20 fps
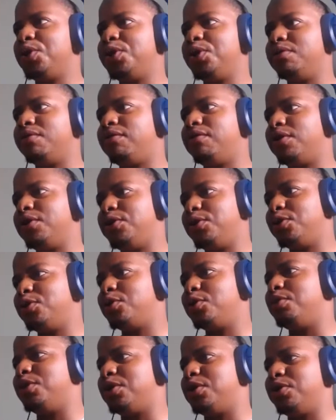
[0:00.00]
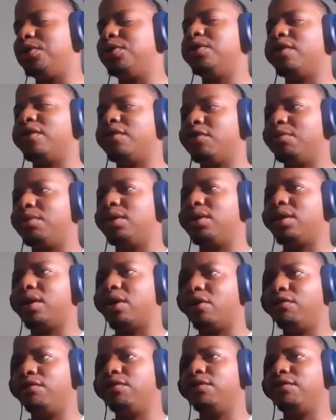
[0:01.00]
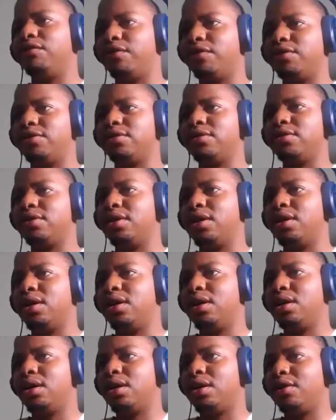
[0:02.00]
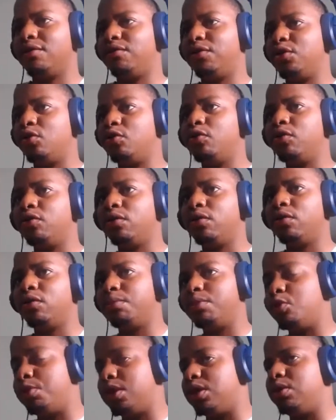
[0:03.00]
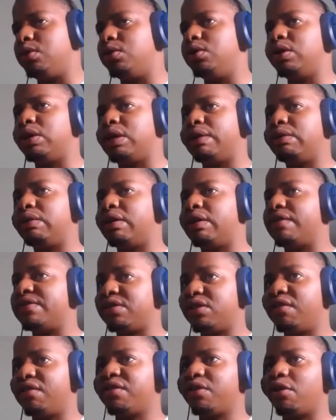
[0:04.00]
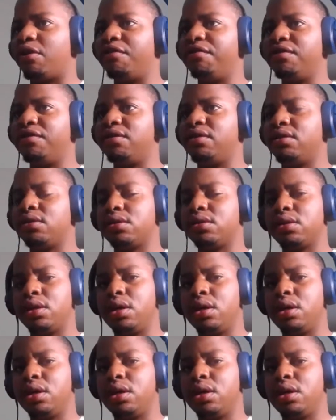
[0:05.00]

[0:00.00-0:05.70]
for you to be good, you have to be healthy first. For you to be good, you have to have self-confidence.